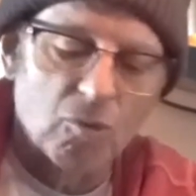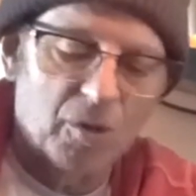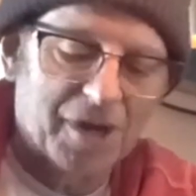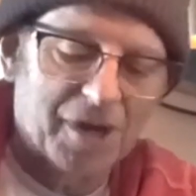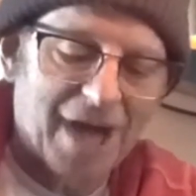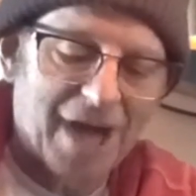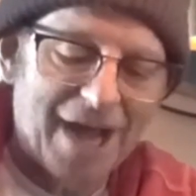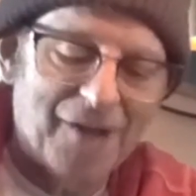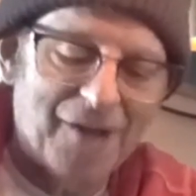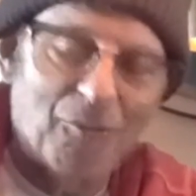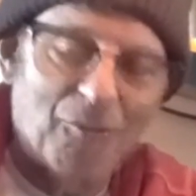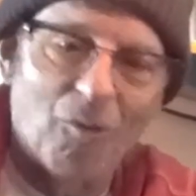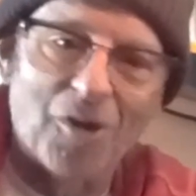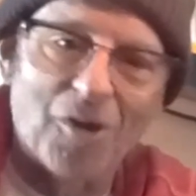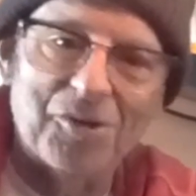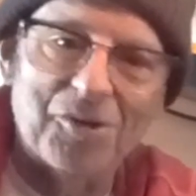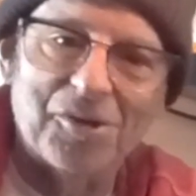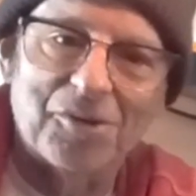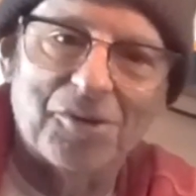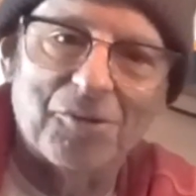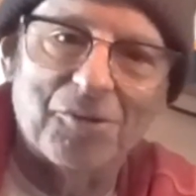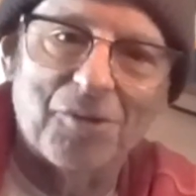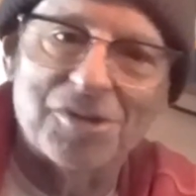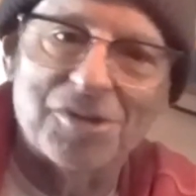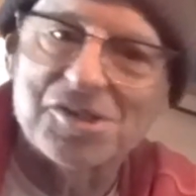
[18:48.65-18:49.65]
were kind of
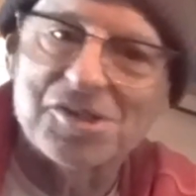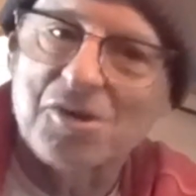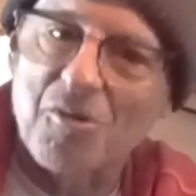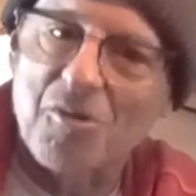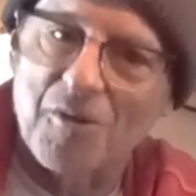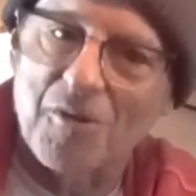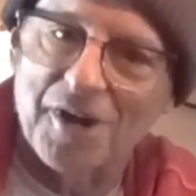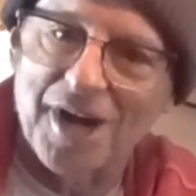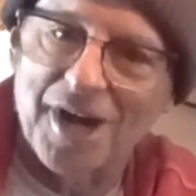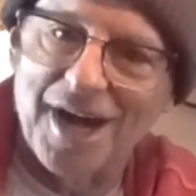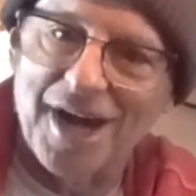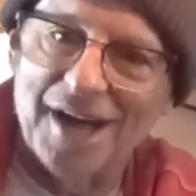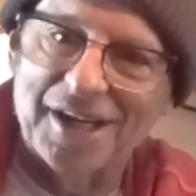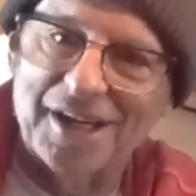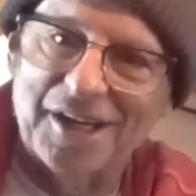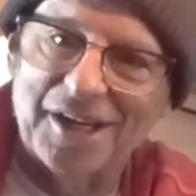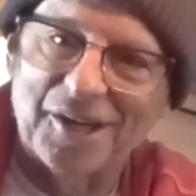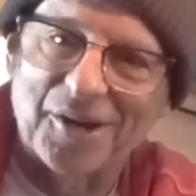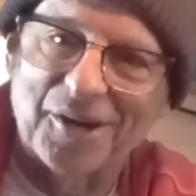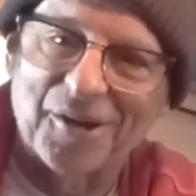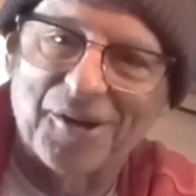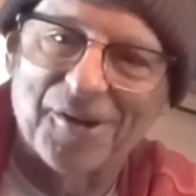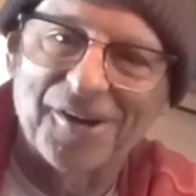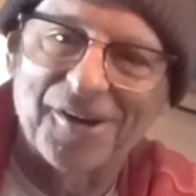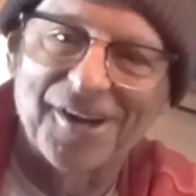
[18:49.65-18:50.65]
wondering what's going on
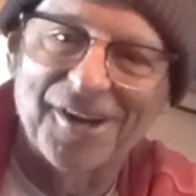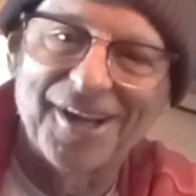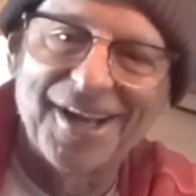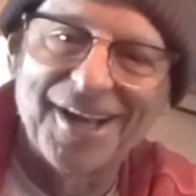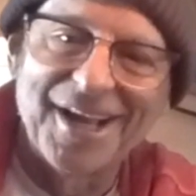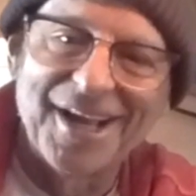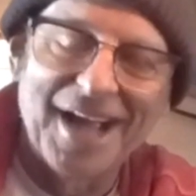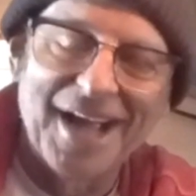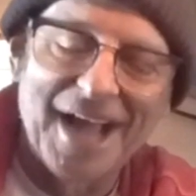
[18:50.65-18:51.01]
here.